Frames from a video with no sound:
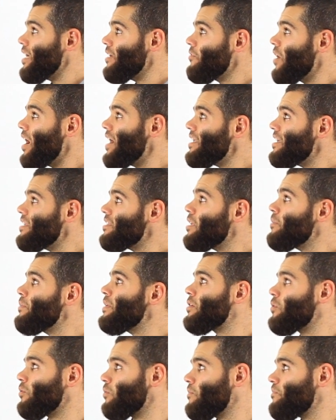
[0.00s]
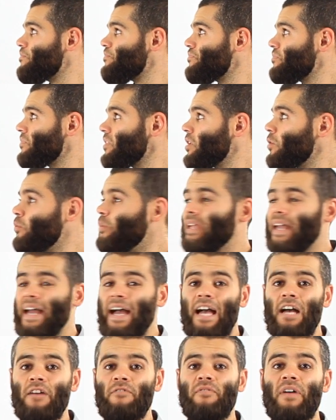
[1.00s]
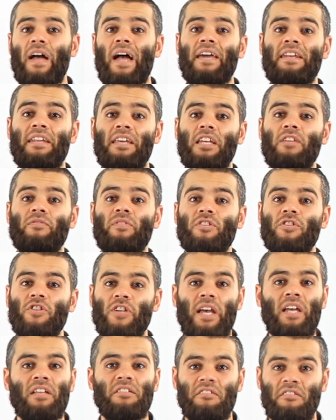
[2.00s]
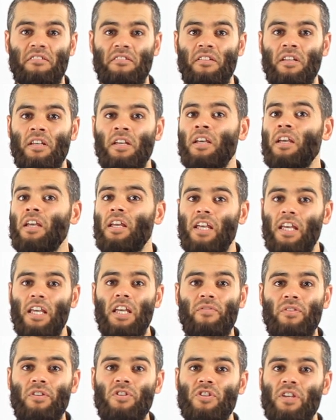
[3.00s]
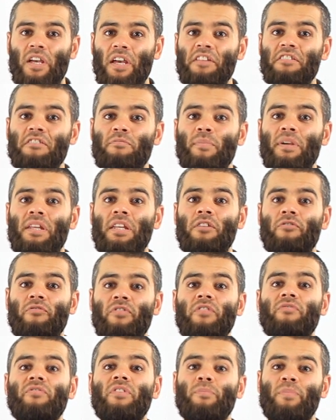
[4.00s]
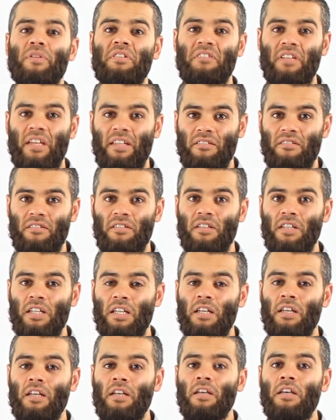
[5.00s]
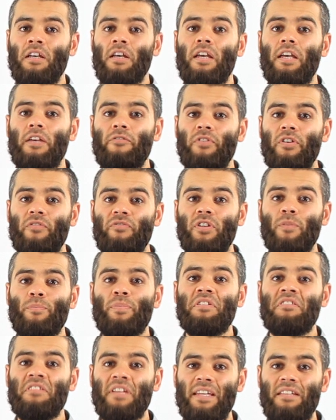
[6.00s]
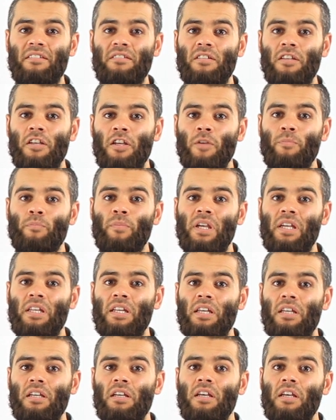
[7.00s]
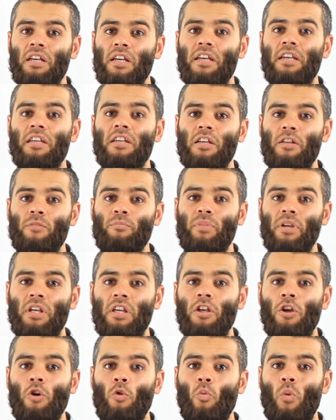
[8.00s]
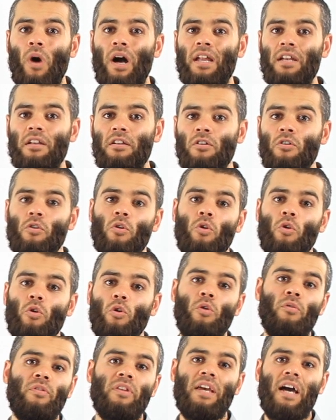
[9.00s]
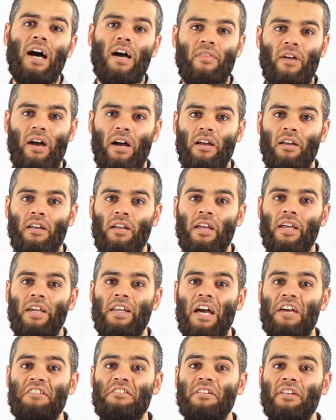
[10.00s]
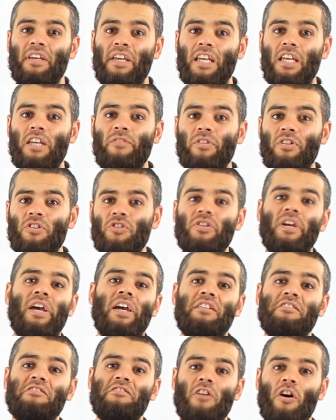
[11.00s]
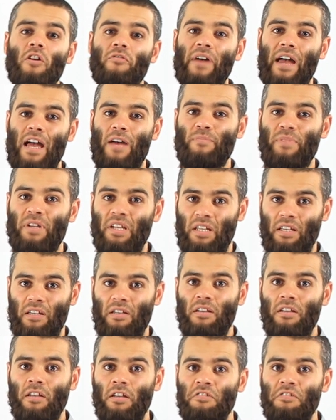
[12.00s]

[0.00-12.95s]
Right in the middle, we have an even chance. Even chance meaning 50%. 50% meaning it can be one or the other. It has an even chance of happening.